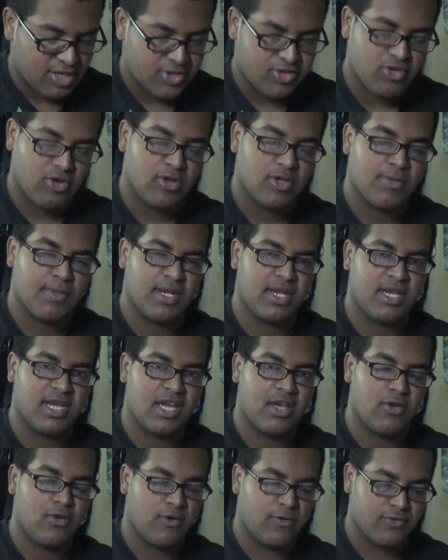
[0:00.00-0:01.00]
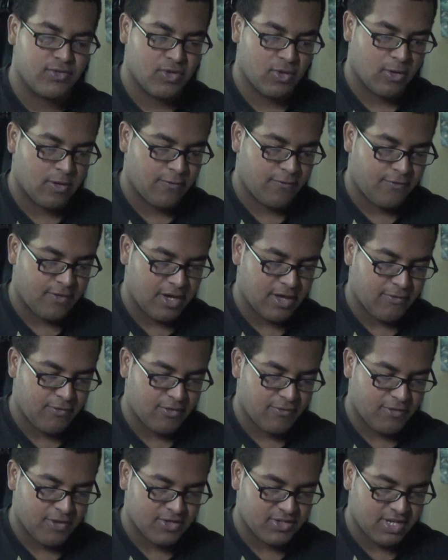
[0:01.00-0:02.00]
Orange Man guy who Zoro fought for
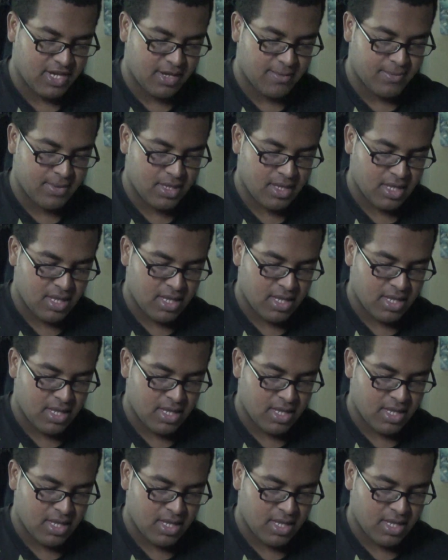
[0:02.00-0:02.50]
the first time.